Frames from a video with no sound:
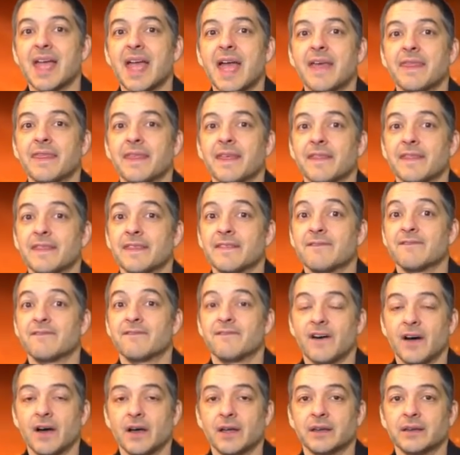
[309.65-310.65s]
and then the
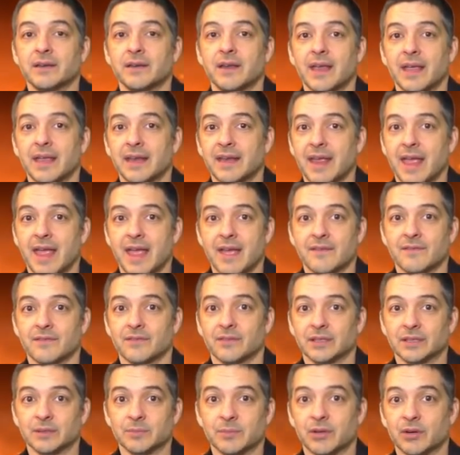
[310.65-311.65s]
fun and have a
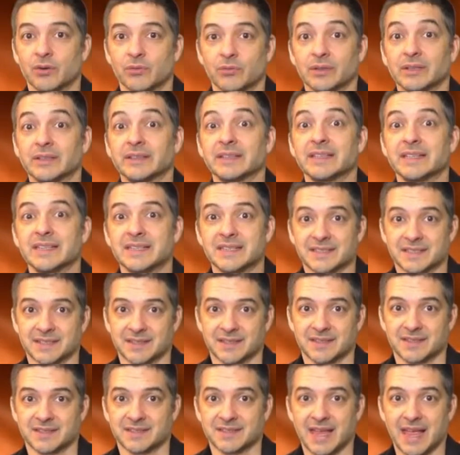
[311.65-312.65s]
little bit of release
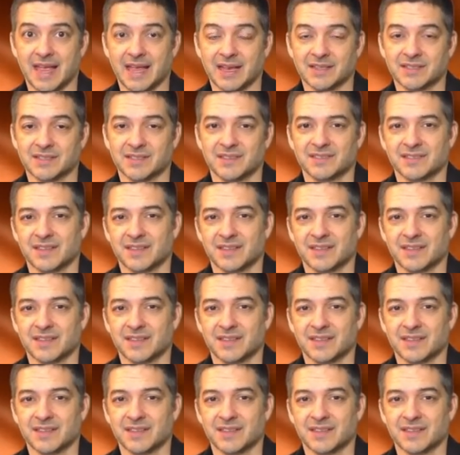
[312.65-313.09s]
sex.